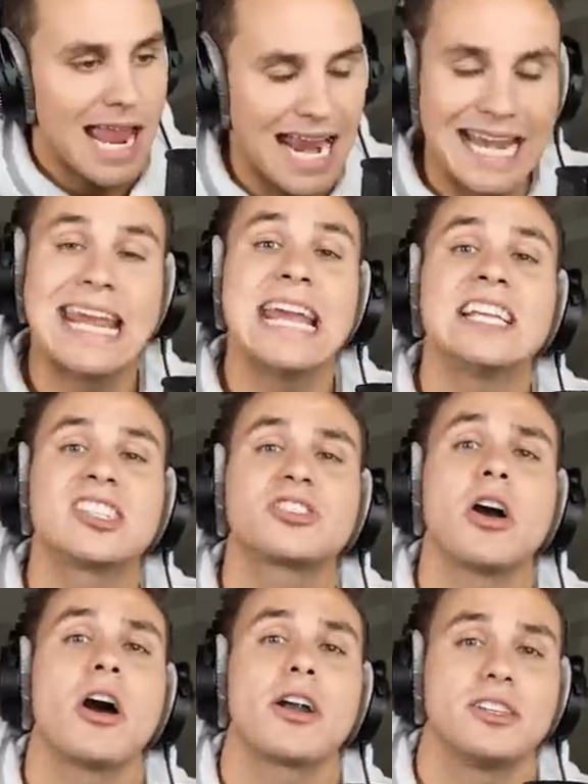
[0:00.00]
And he
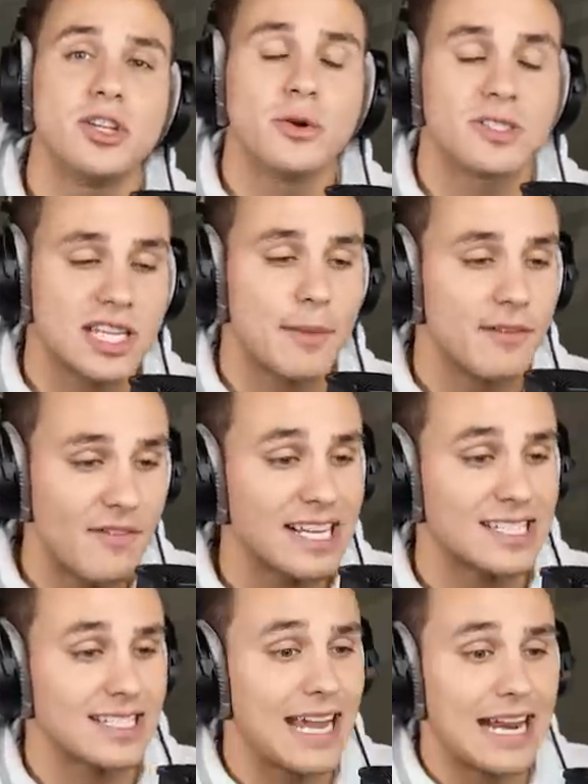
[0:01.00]
started doing some
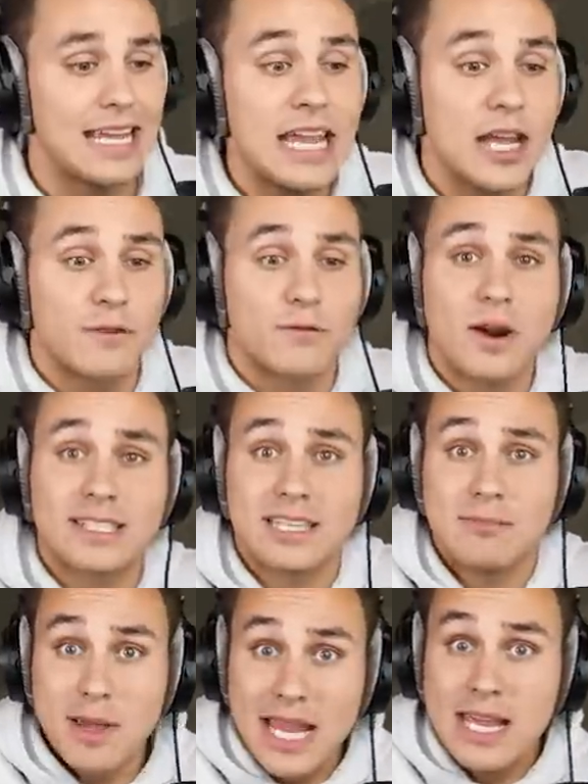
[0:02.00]
investigating. He
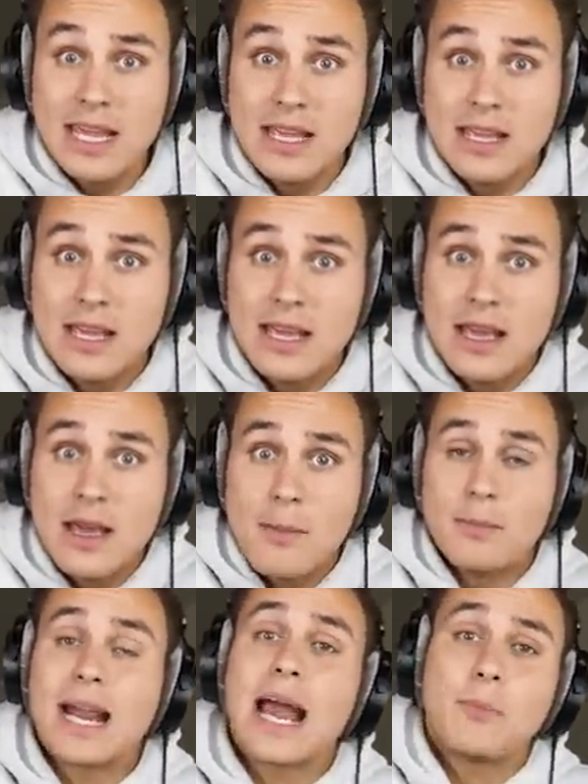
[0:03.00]
confronted me,
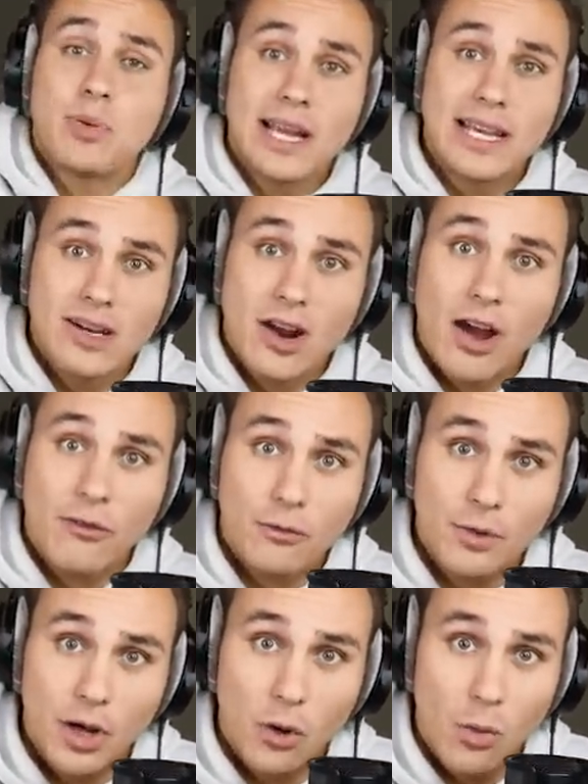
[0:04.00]
but I played it off
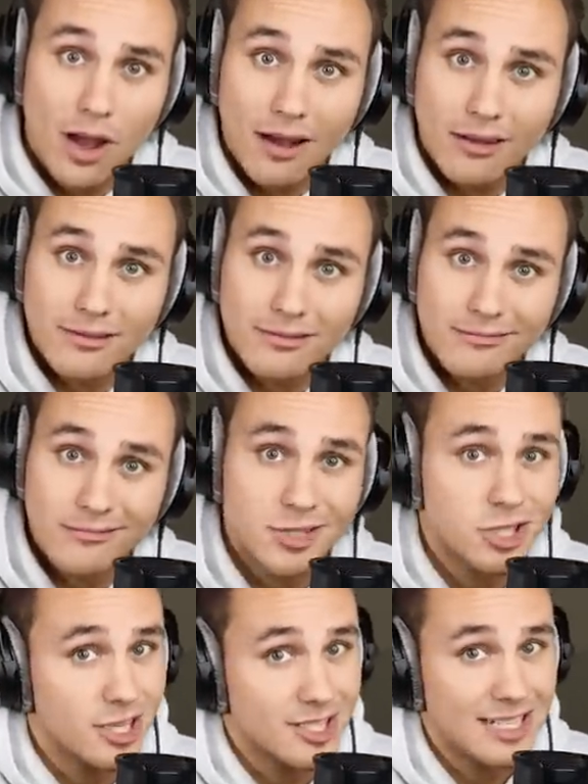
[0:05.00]
real well.
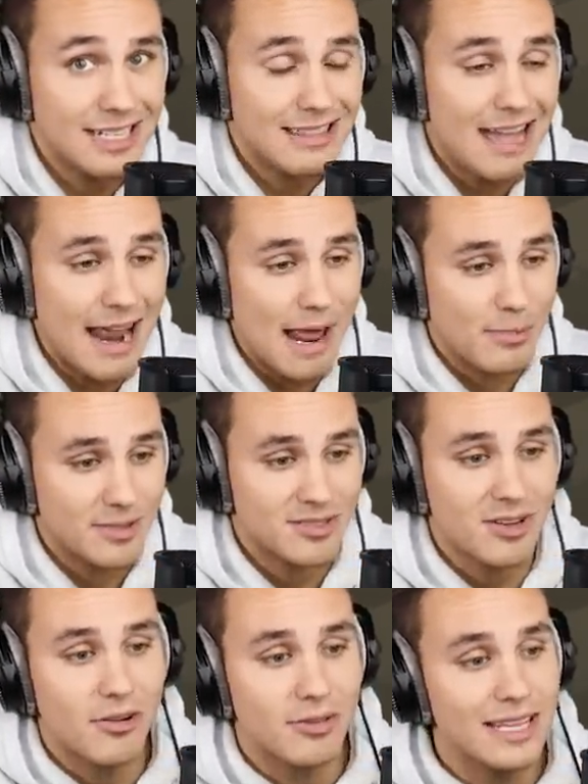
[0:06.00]
Should have seen that
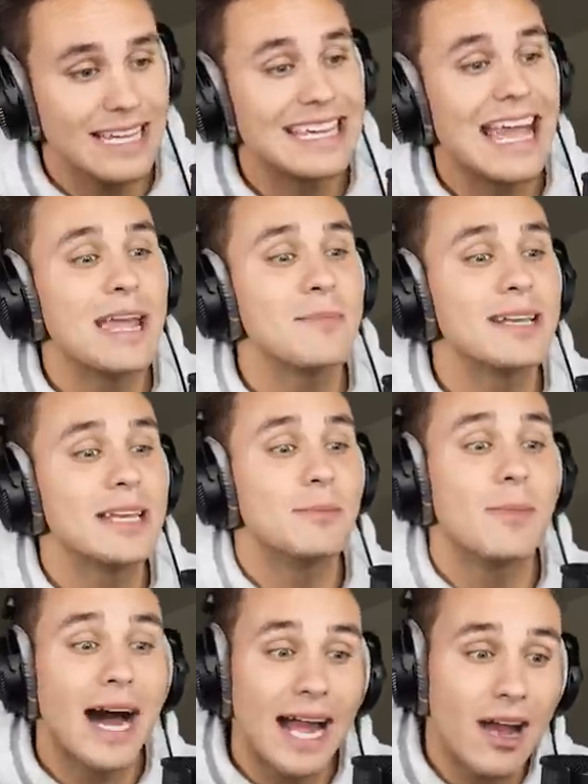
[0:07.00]
episode. He came into
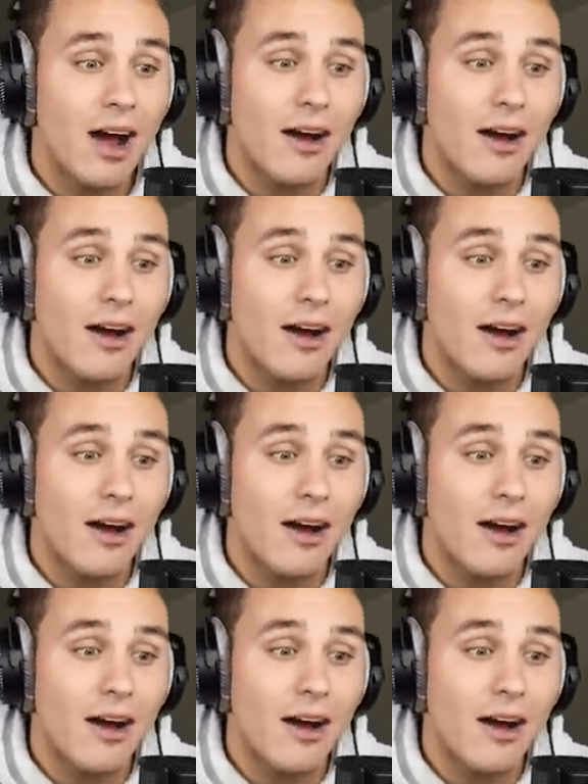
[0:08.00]
my